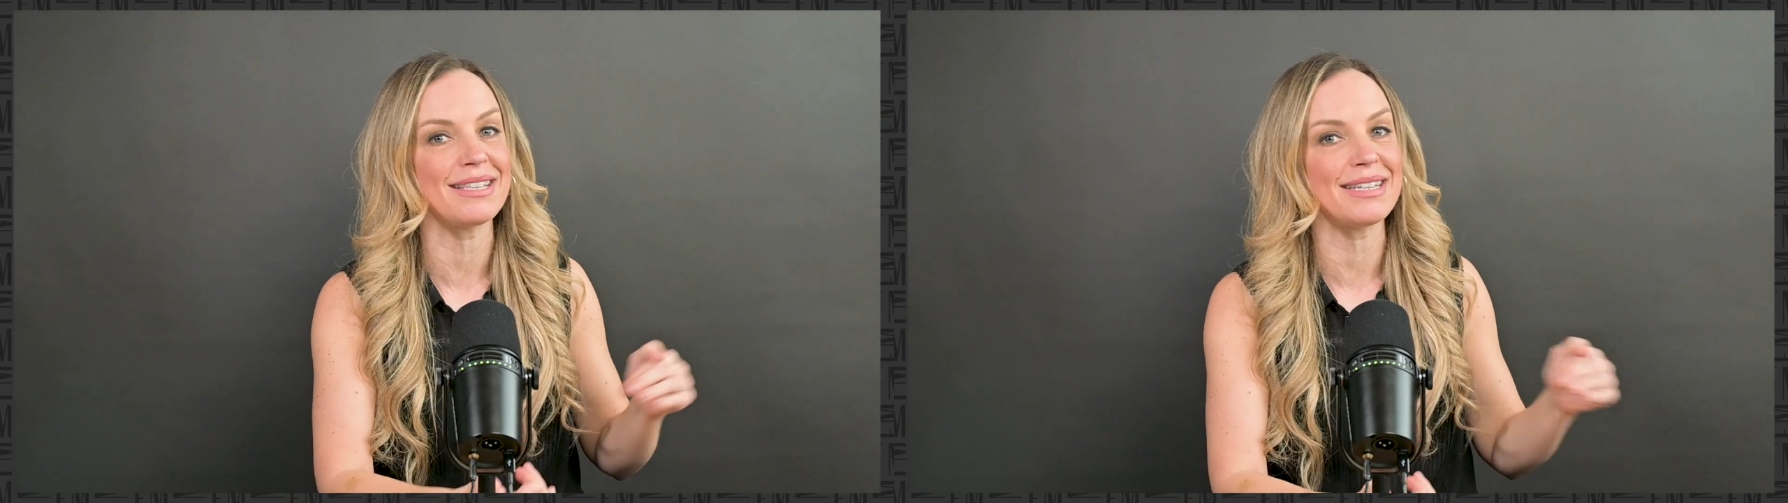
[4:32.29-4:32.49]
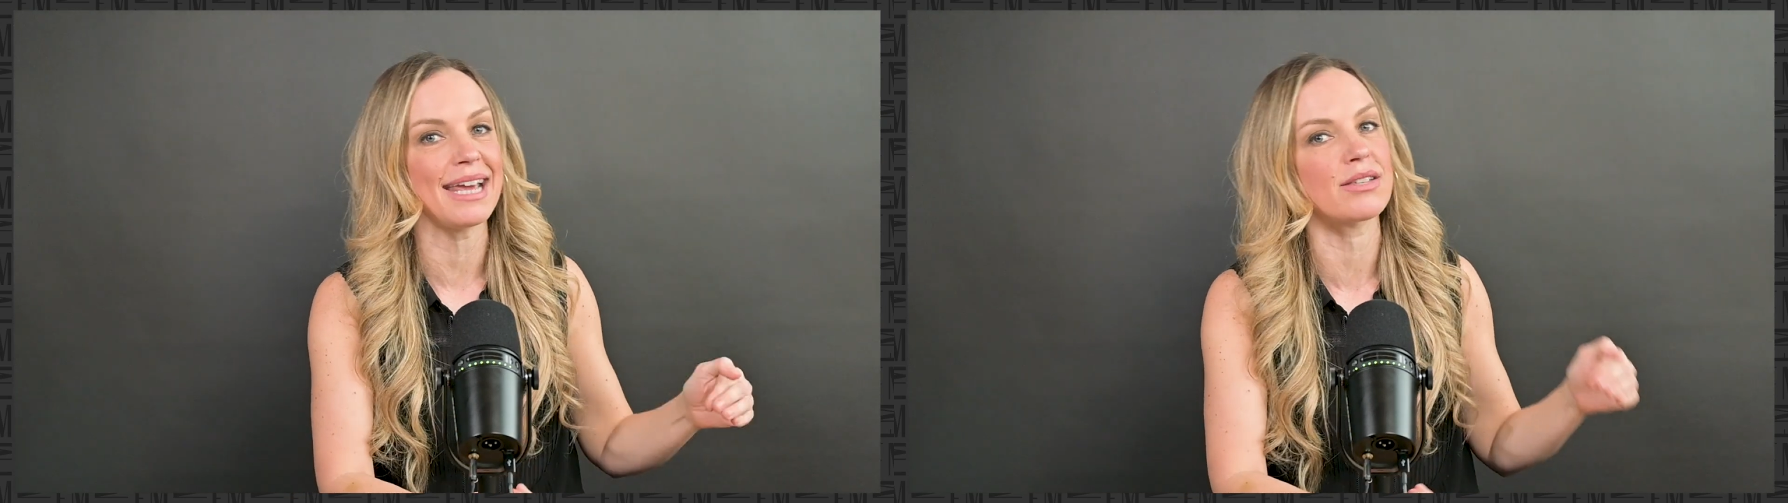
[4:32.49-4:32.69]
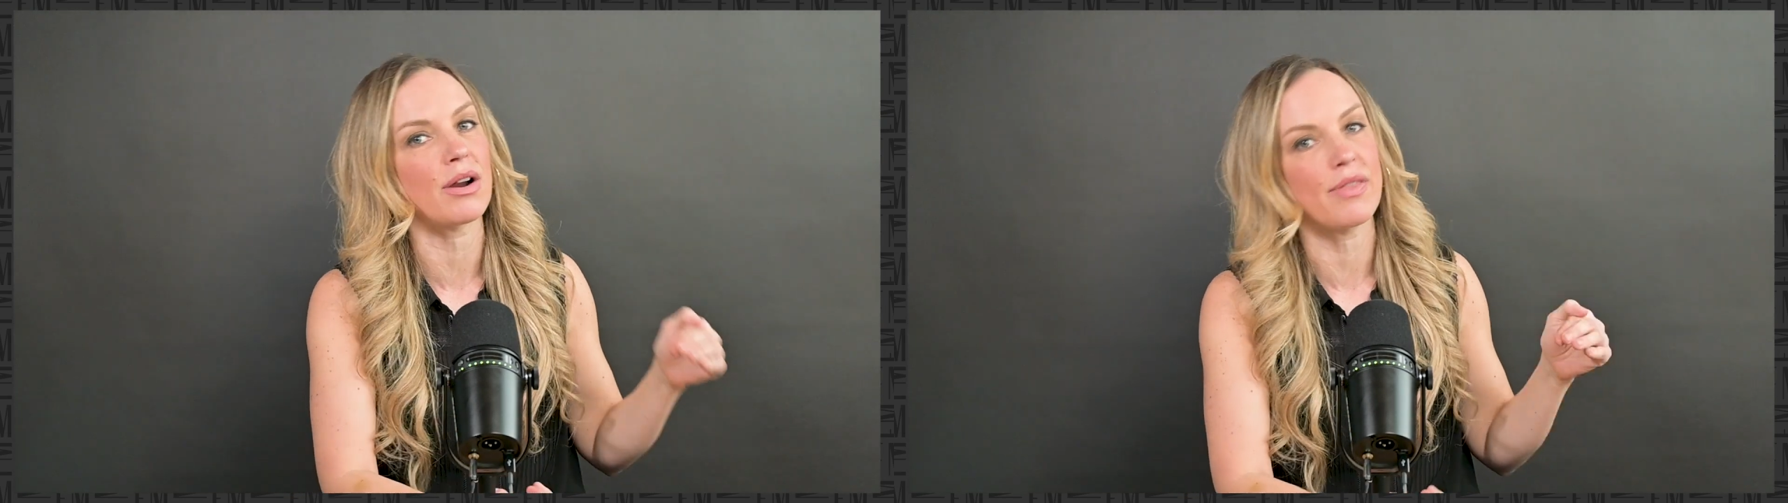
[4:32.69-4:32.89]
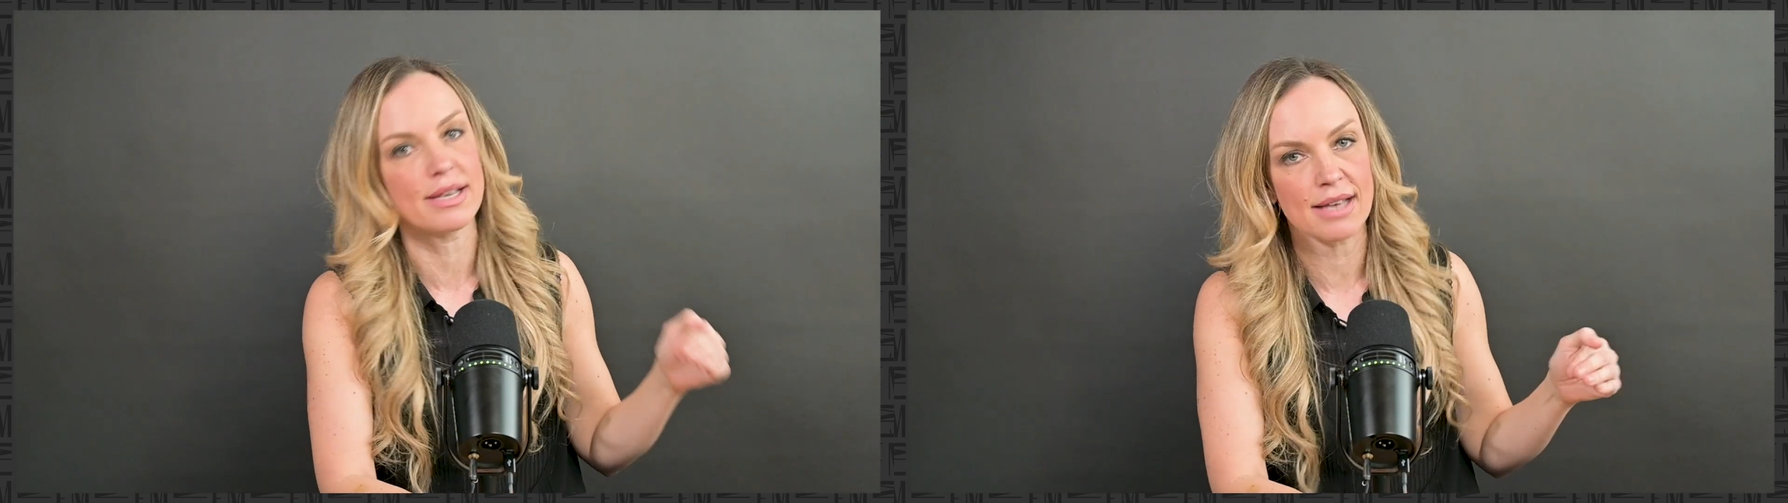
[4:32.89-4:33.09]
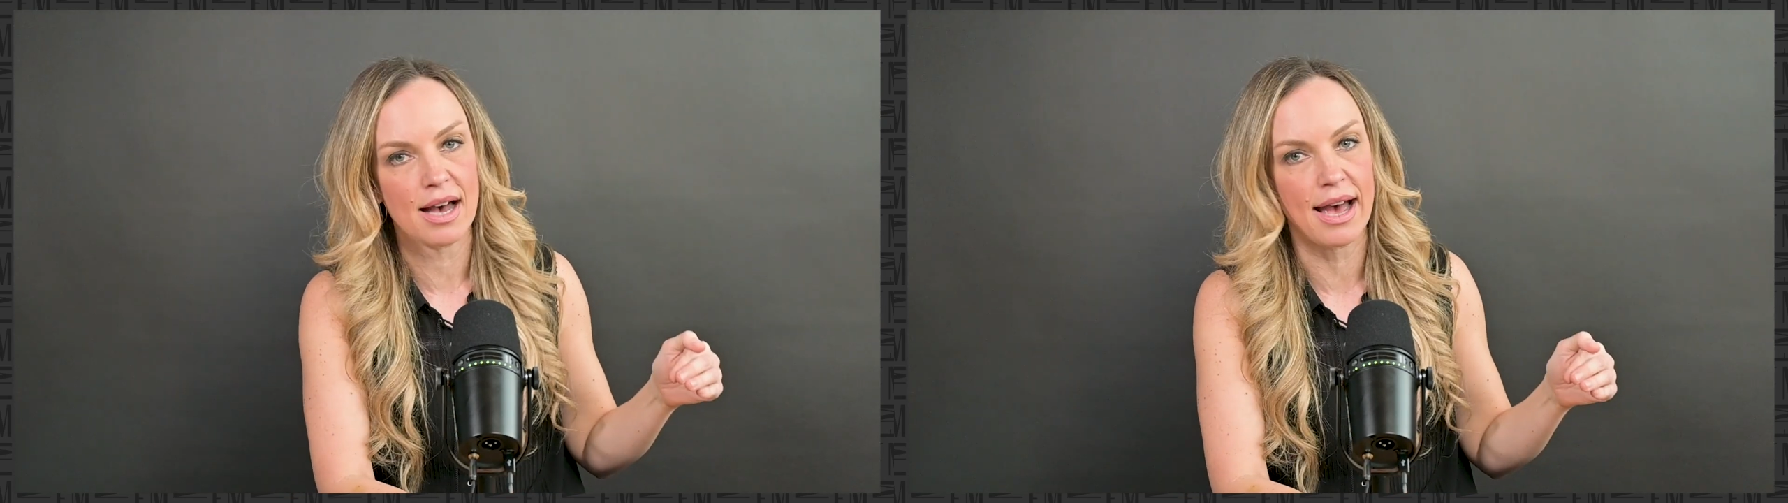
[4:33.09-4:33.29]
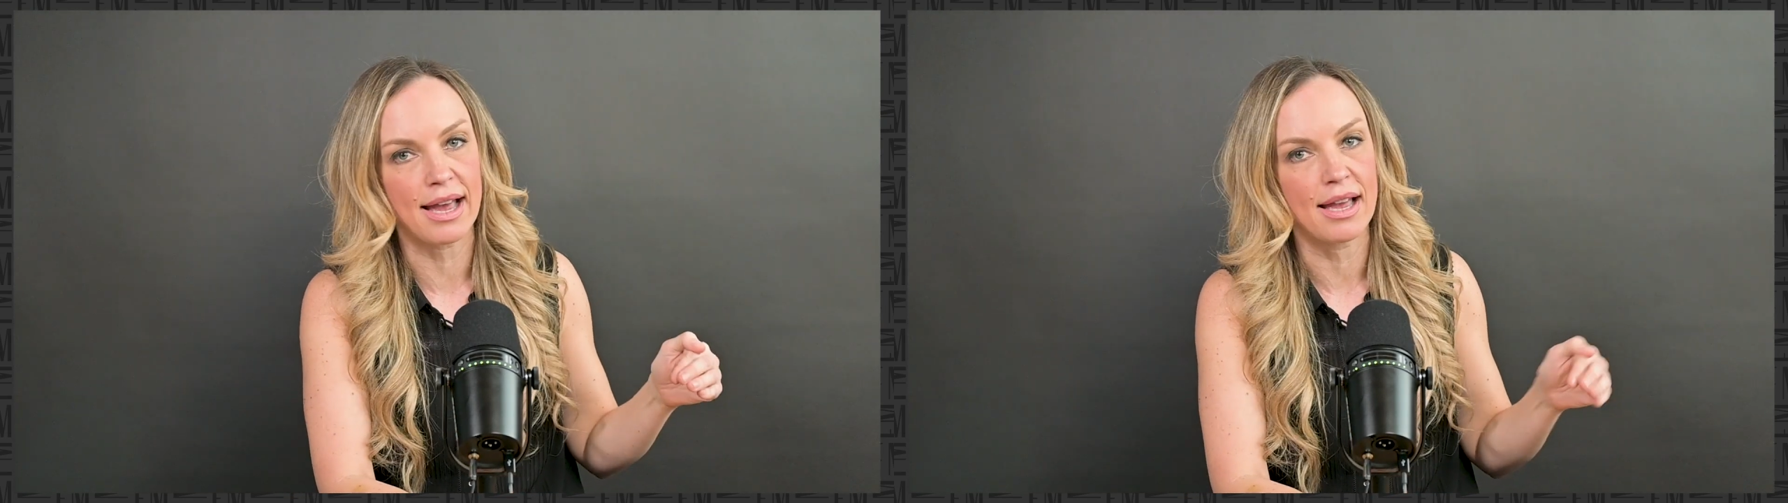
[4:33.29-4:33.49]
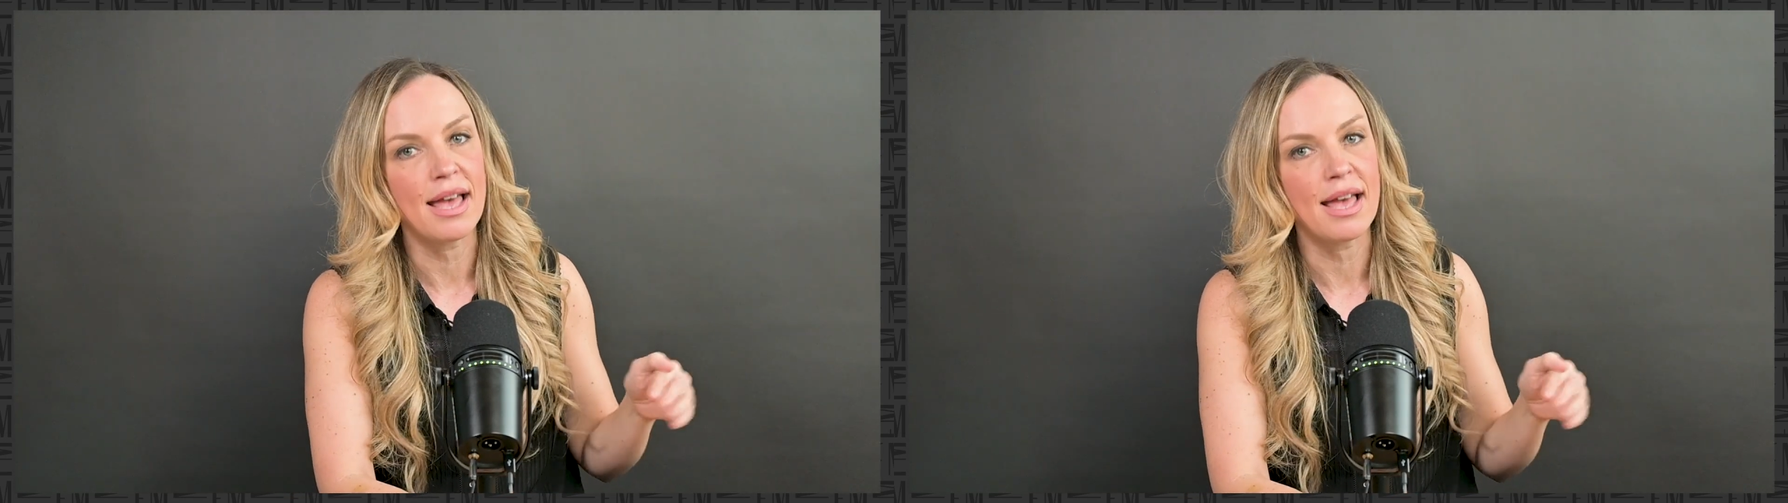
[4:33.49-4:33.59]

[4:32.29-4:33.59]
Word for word: stakes are this high.